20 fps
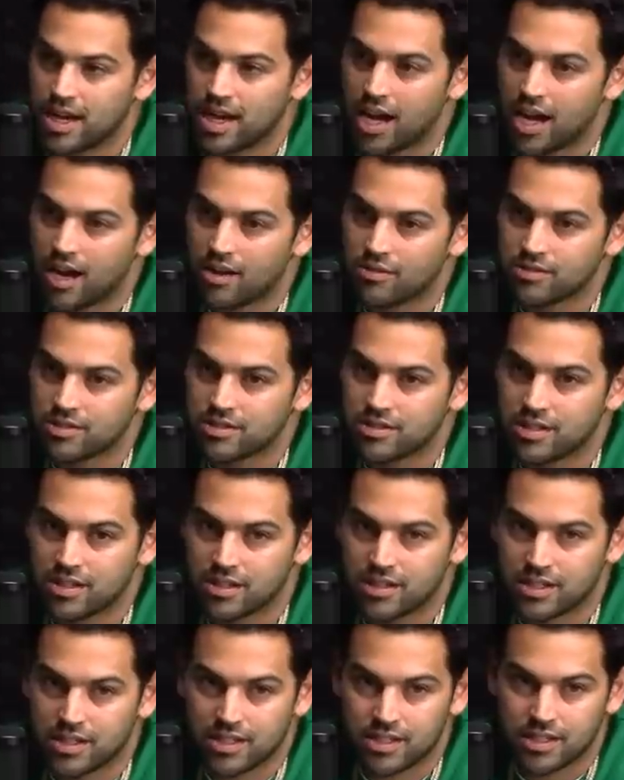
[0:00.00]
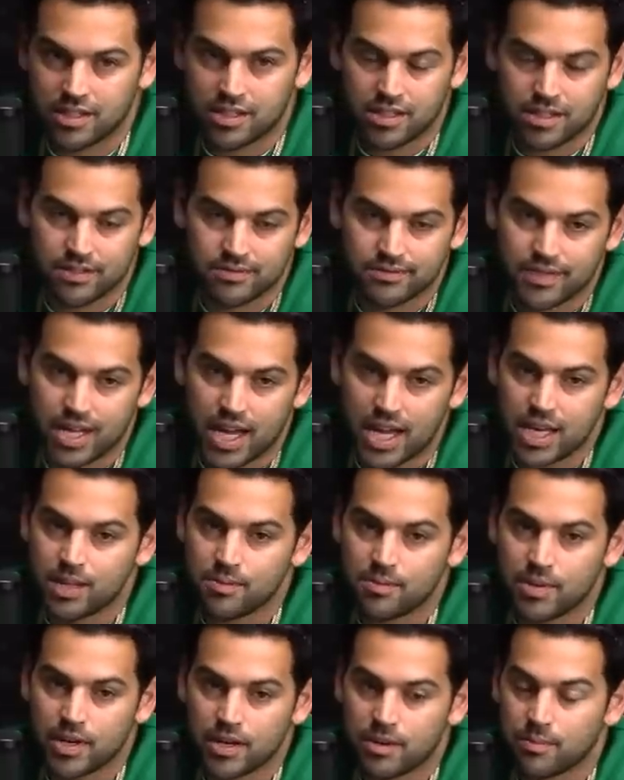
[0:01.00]
I would study
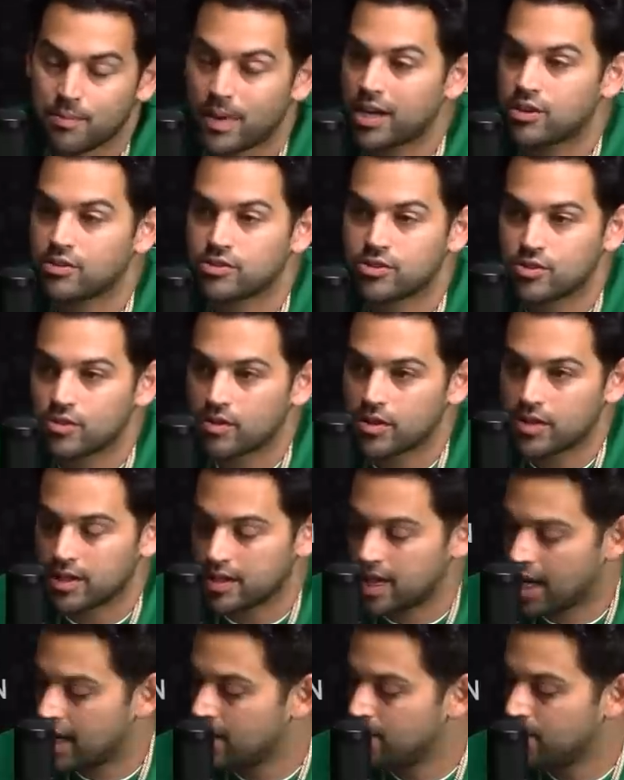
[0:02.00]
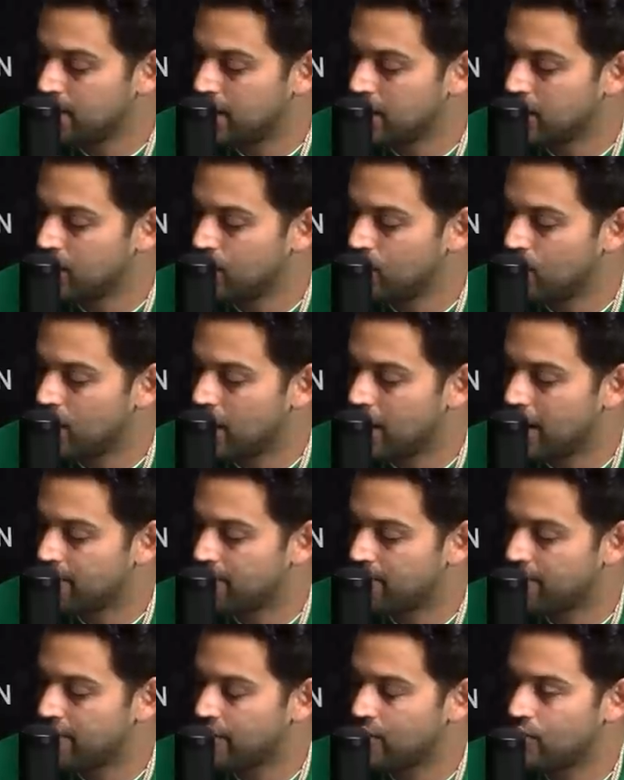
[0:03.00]
anybody Michael Jordan, anybody who I
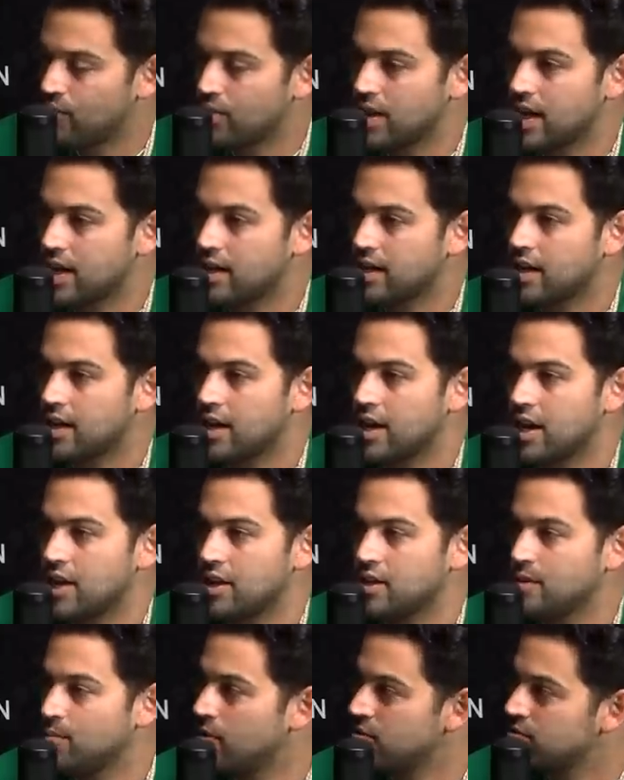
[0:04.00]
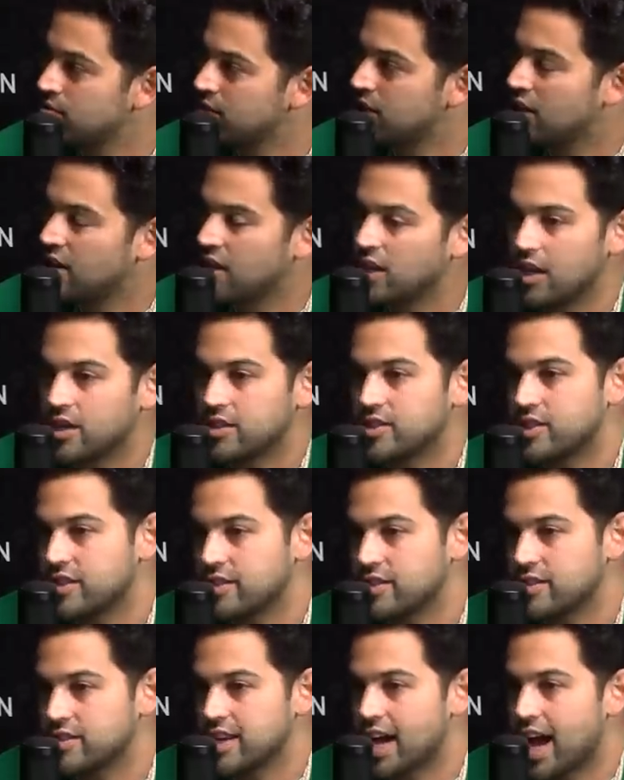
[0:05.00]
felt were like the most
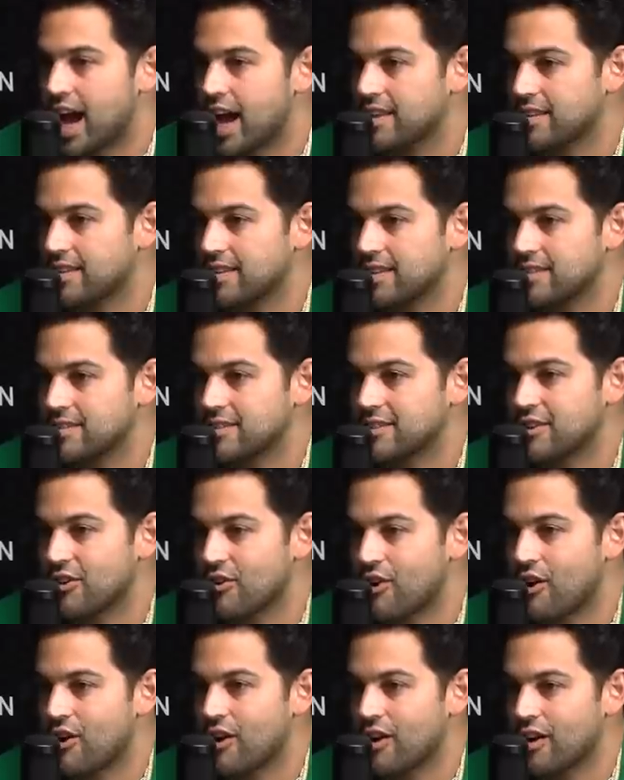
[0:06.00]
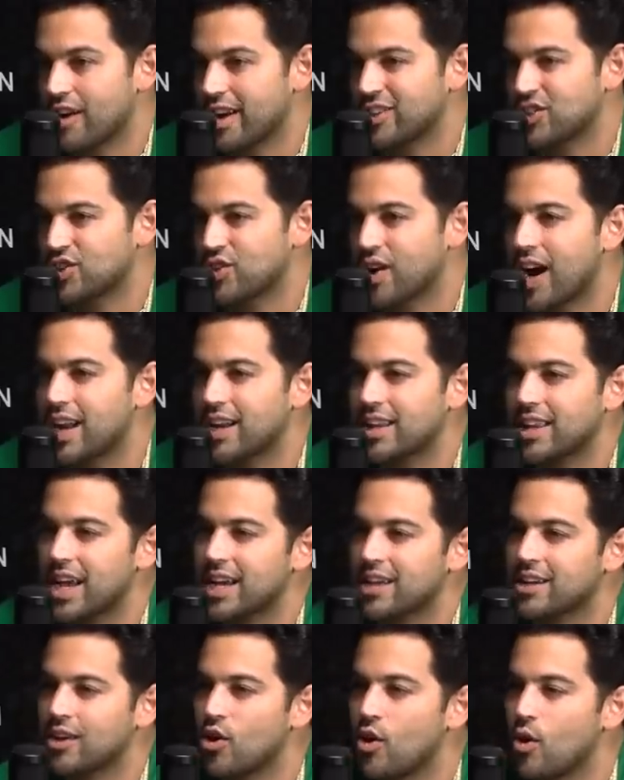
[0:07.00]
clutchest athletes there are and try to
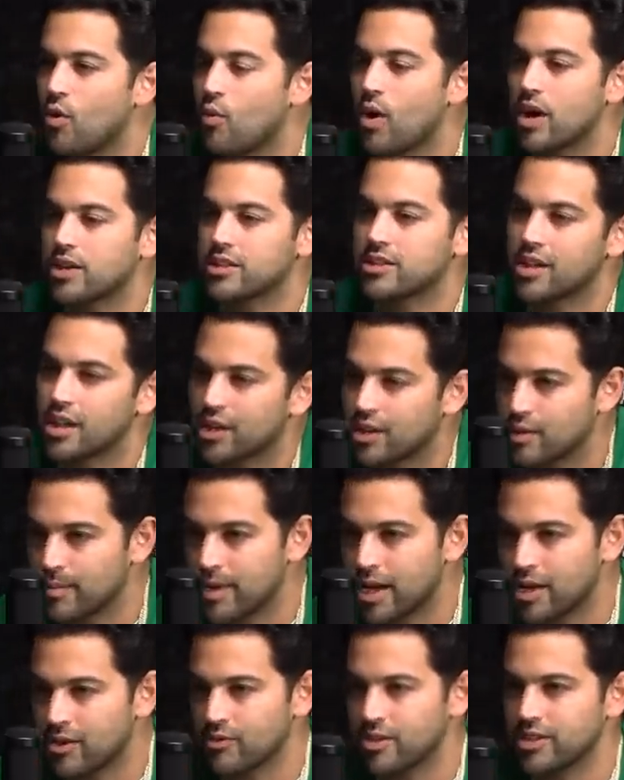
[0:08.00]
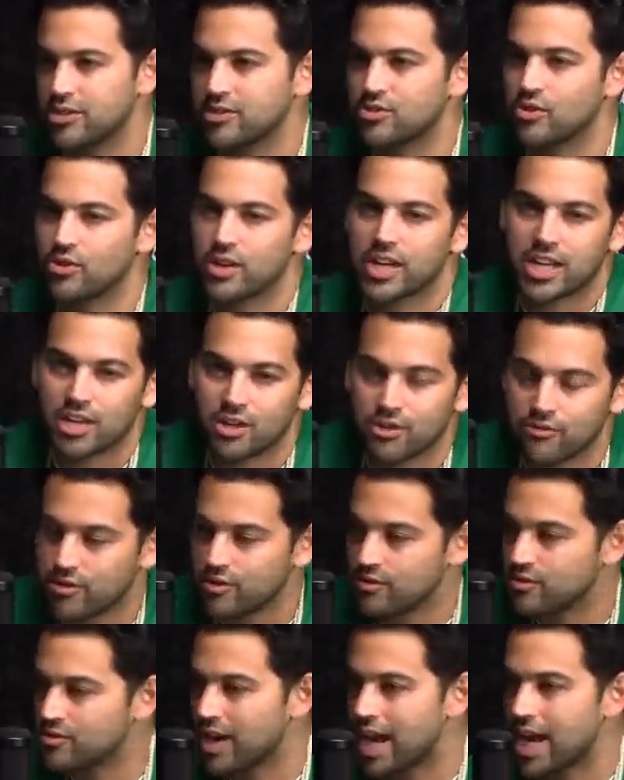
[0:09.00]
like watch documentaries or
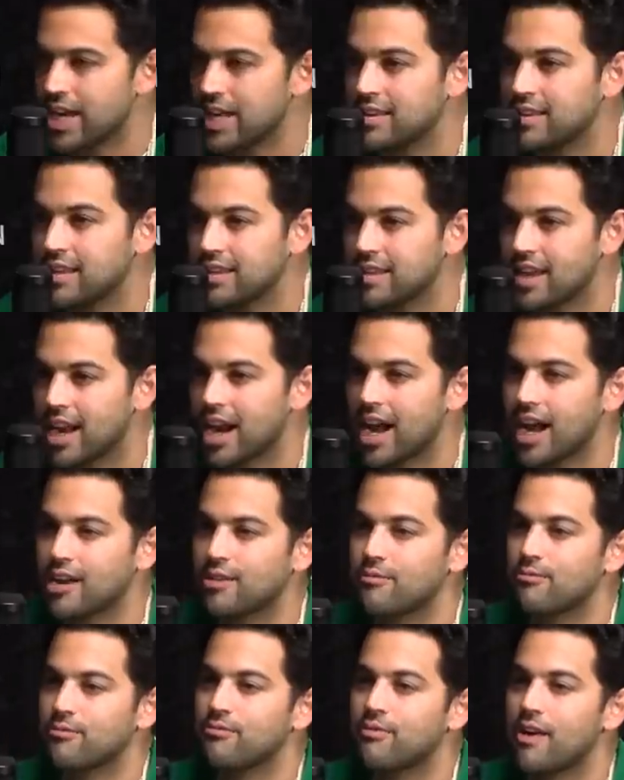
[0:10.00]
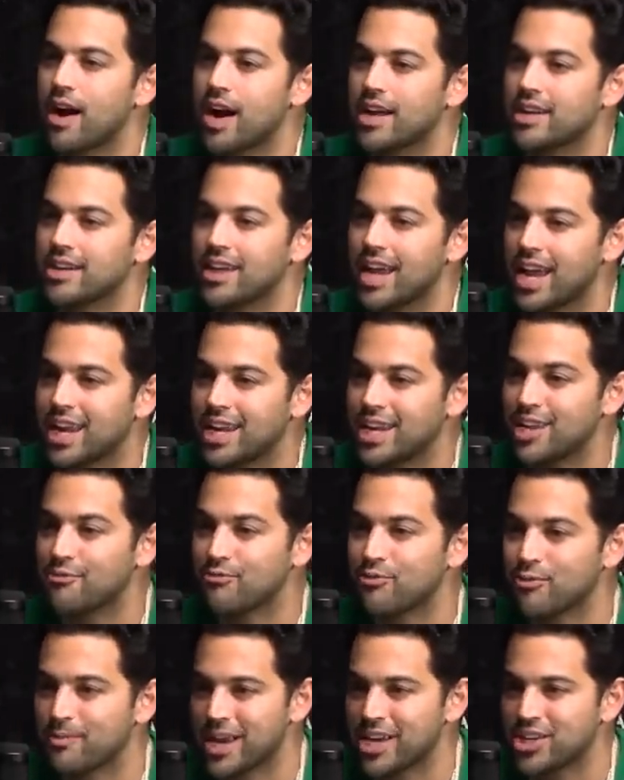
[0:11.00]
interviews or anything that I can find any
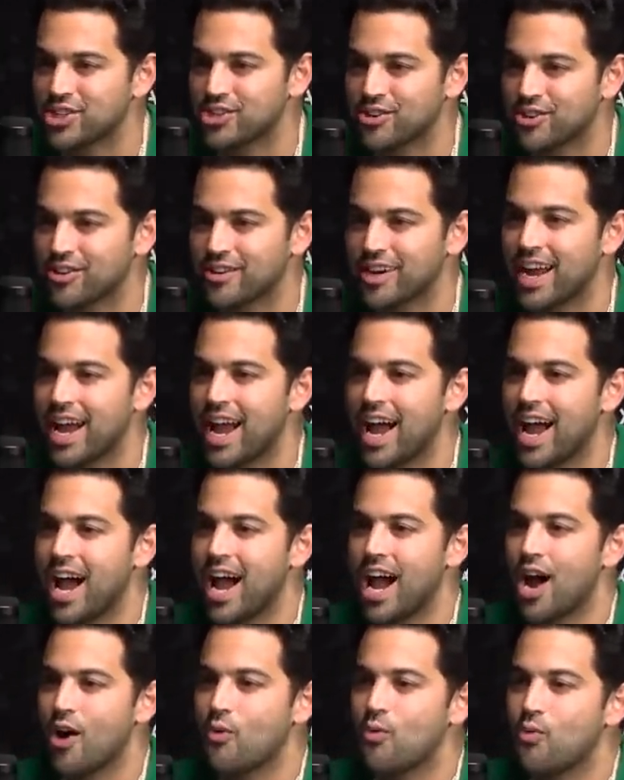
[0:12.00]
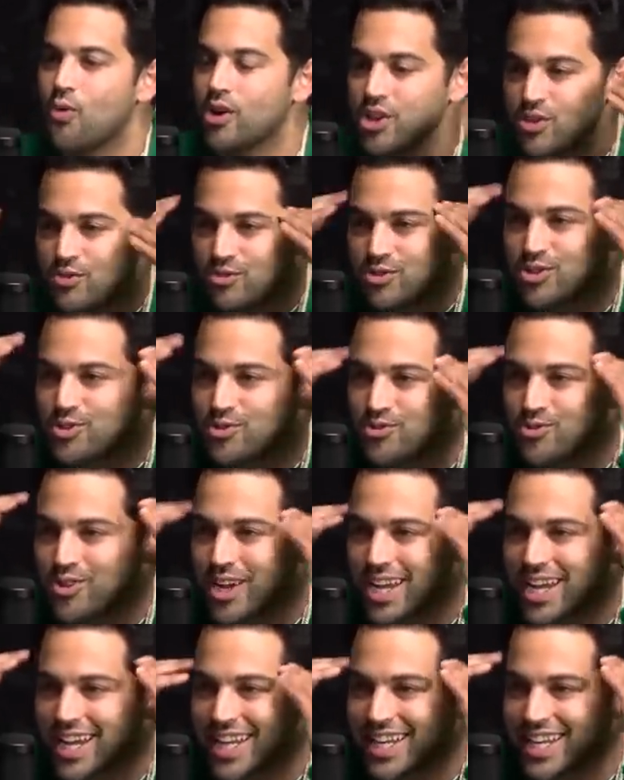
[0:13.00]
information on what do you do
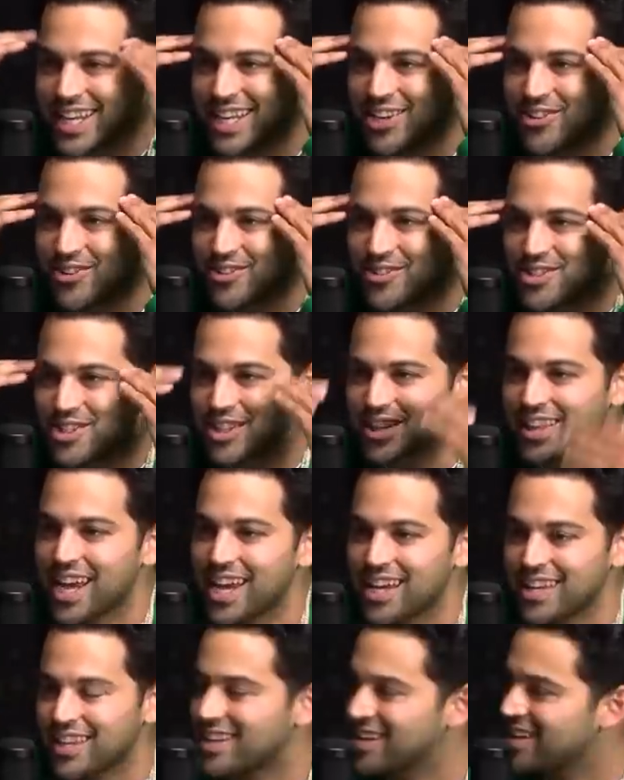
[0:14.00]
in here to like